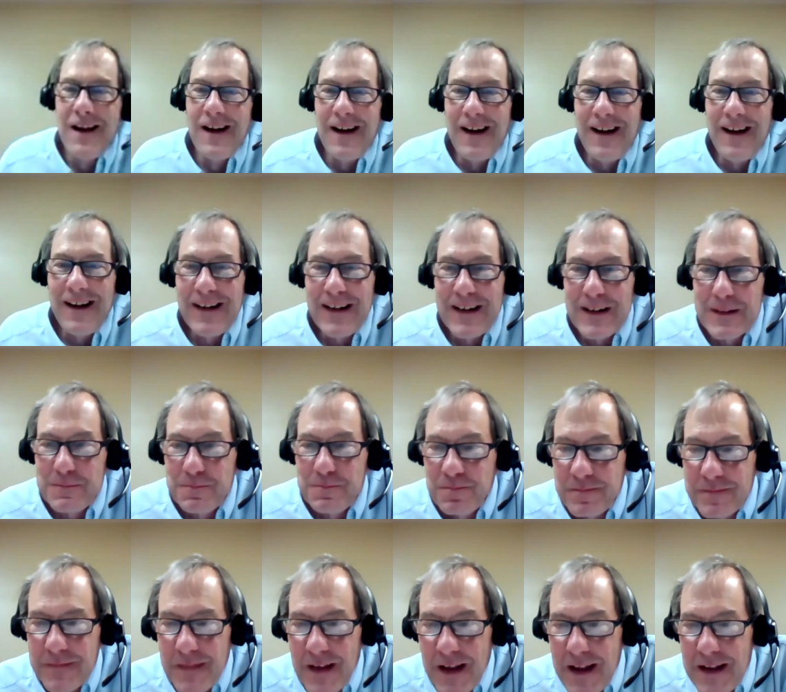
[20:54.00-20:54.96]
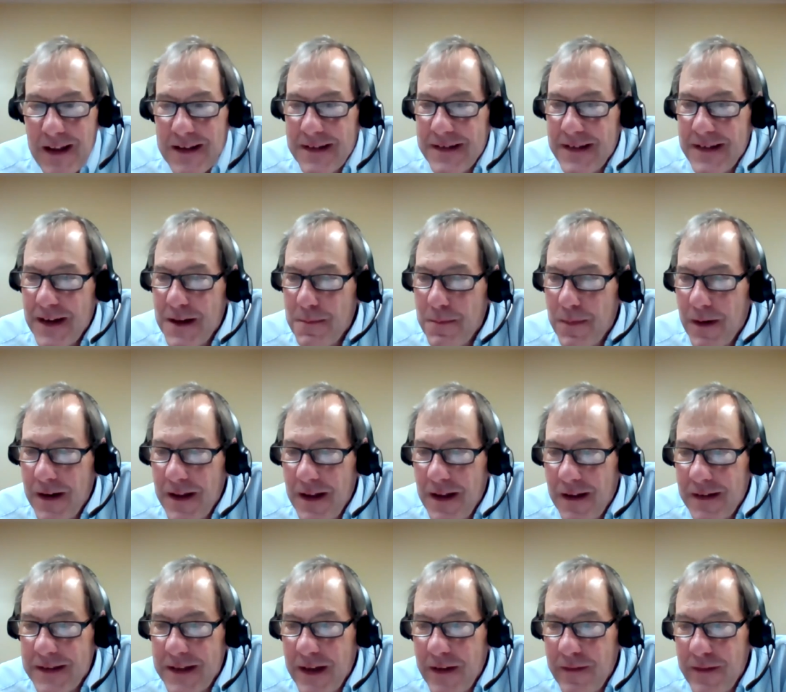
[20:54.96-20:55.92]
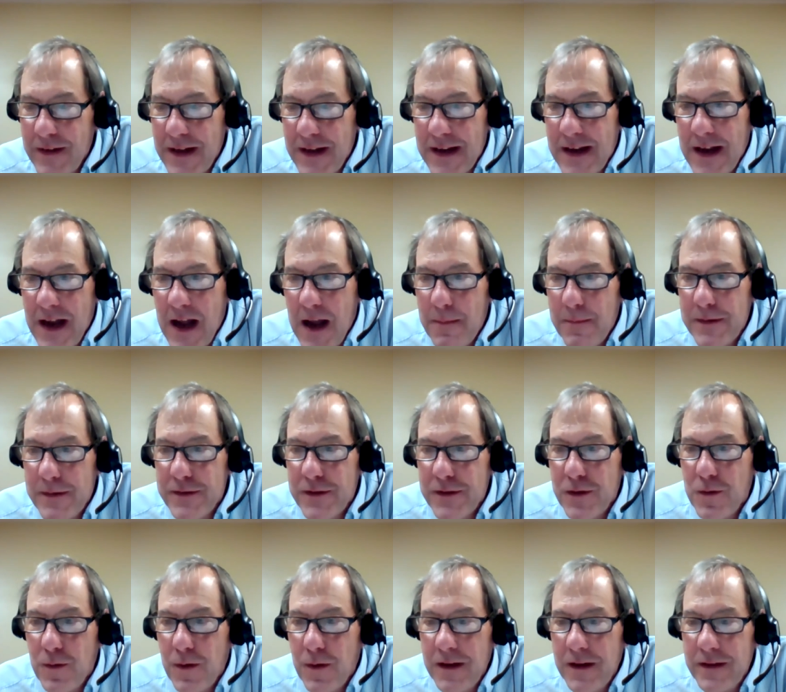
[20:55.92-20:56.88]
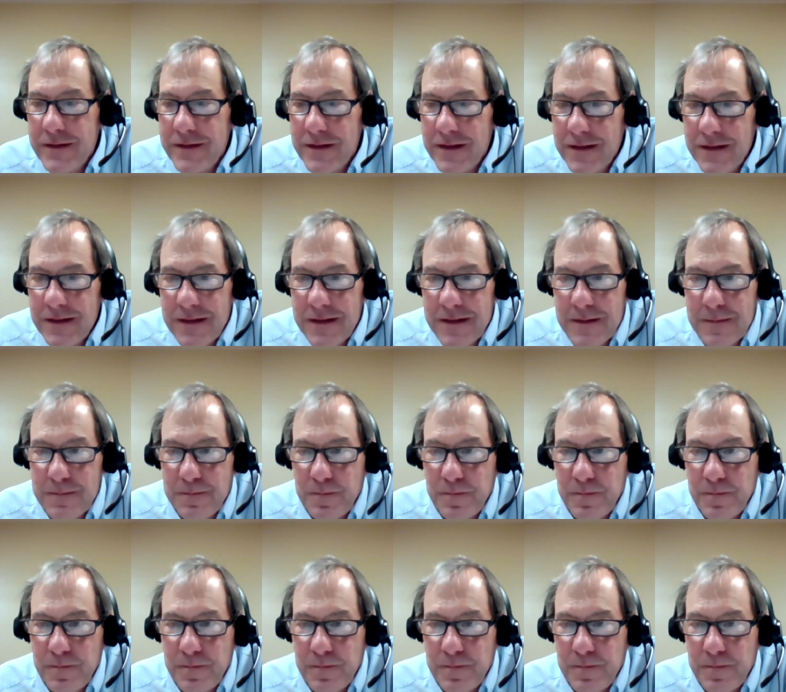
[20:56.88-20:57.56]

Um, does anybody else have any comments or questions?